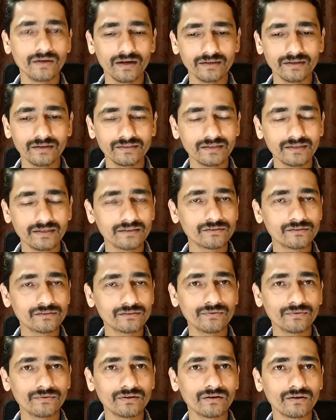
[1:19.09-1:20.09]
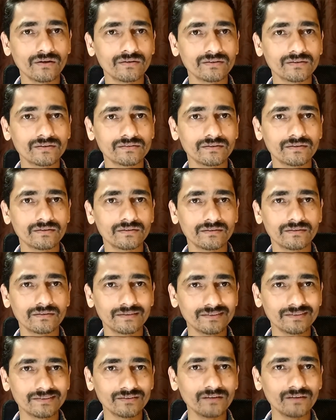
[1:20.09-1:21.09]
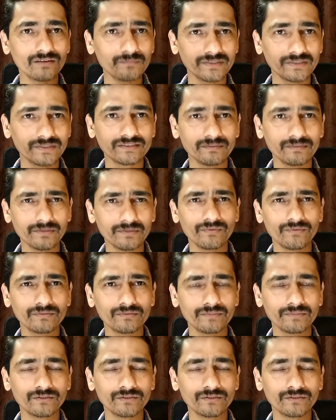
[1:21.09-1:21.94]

and here also we call it as, it does not mention B1,